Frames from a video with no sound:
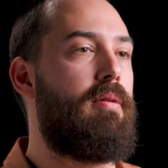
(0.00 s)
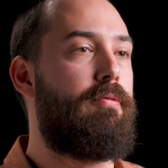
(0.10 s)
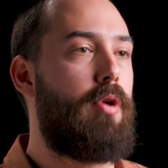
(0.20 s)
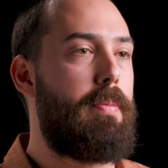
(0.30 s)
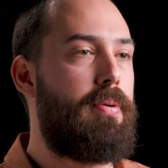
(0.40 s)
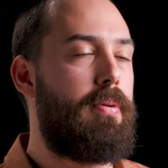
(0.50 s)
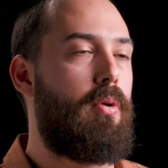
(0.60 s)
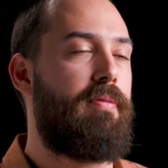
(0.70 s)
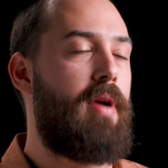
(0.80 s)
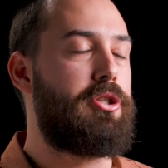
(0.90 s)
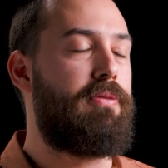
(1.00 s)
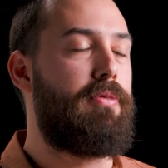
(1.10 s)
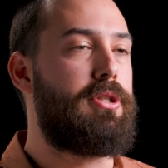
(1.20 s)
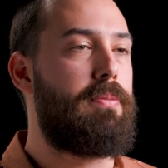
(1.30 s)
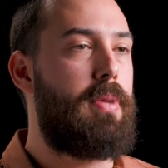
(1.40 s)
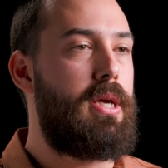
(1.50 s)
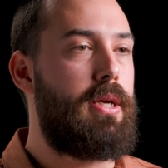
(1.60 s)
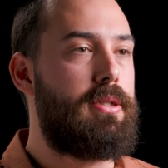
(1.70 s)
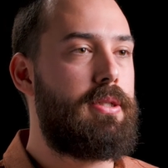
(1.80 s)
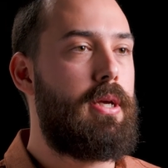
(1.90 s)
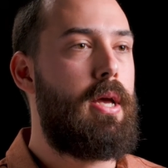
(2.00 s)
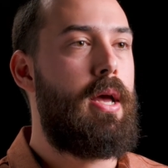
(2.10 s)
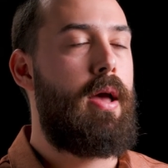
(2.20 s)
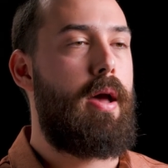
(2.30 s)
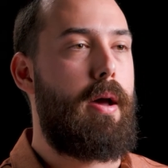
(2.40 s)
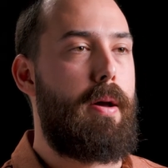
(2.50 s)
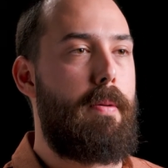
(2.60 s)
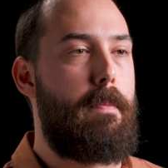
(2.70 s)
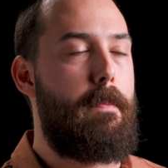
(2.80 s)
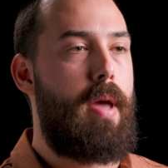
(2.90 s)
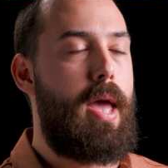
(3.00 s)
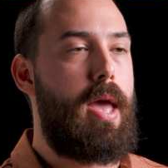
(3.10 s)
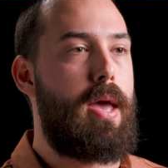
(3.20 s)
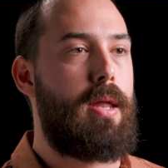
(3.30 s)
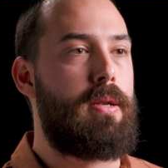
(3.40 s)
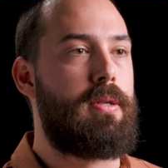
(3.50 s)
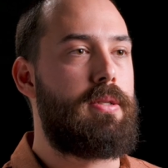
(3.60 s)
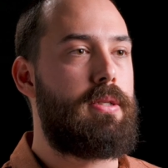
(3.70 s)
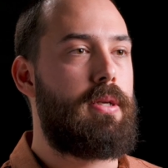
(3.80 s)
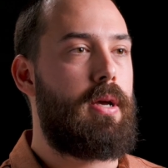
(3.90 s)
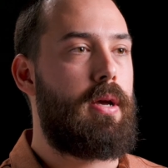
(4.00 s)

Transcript: FRIP, or fraction of reads and peaks, and